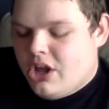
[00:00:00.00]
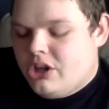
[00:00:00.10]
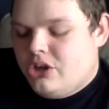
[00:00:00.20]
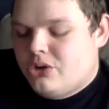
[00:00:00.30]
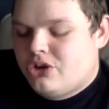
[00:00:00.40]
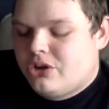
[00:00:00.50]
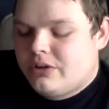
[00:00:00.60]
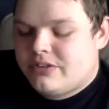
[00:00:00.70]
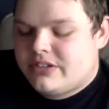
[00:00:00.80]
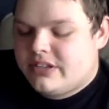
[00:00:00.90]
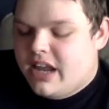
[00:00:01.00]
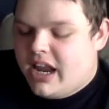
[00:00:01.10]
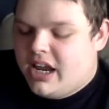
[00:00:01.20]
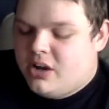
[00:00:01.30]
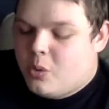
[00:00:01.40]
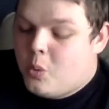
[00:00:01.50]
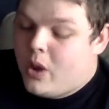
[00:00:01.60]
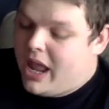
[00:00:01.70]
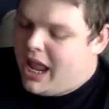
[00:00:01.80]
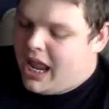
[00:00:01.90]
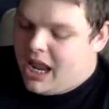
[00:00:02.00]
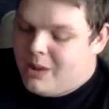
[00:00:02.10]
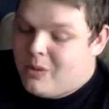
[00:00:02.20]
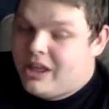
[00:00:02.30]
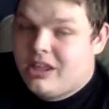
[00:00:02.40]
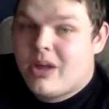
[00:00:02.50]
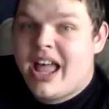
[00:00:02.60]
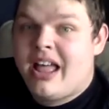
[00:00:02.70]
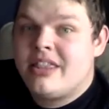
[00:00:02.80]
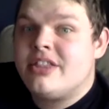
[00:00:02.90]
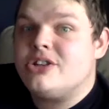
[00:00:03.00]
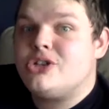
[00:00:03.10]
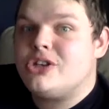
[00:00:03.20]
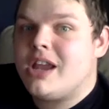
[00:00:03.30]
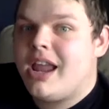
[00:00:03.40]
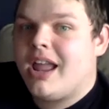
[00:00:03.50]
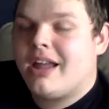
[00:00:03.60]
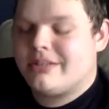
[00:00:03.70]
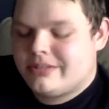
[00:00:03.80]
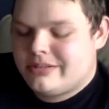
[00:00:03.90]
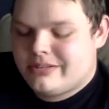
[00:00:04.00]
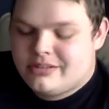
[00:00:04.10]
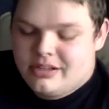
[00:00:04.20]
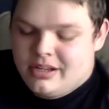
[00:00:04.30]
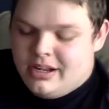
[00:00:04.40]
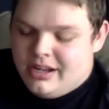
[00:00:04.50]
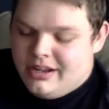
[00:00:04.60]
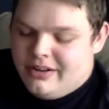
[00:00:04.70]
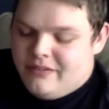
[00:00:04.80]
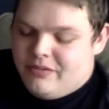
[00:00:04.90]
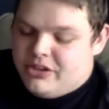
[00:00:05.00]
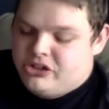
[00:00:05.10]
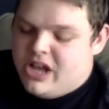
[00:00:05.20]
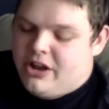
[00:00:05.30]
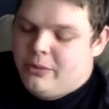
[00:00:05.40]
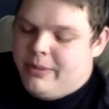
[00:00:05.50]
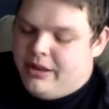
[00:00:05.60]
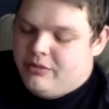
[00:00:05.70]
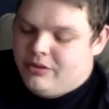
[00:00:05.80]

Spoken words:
"You should have stayed away while you had the chance." The shadow bent.